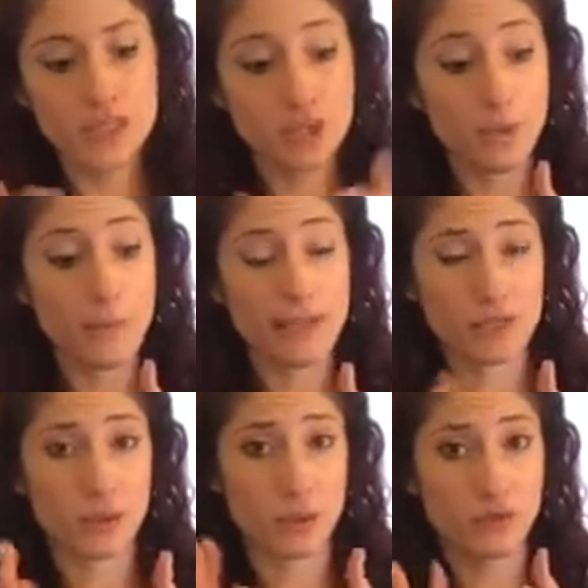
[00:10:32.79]
So
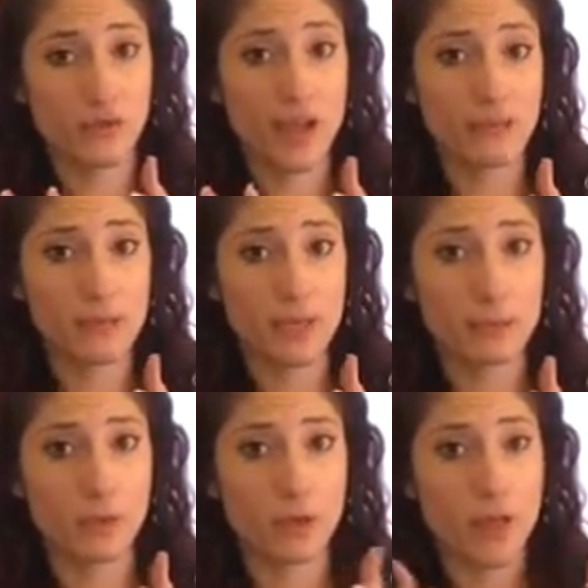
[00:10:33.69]
imagine those 5
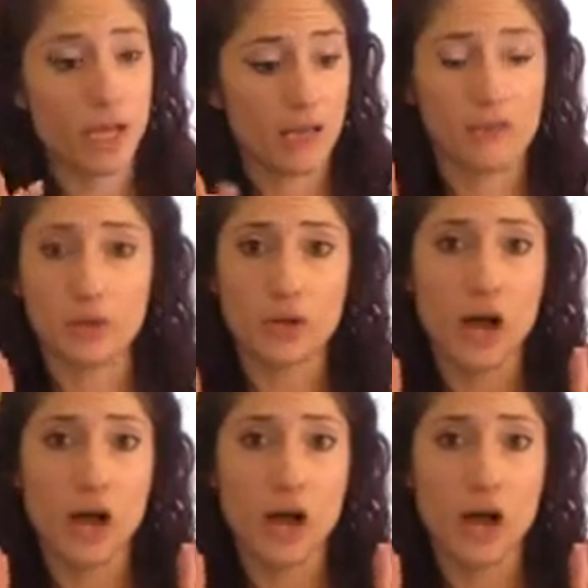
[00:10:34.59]
people. If you're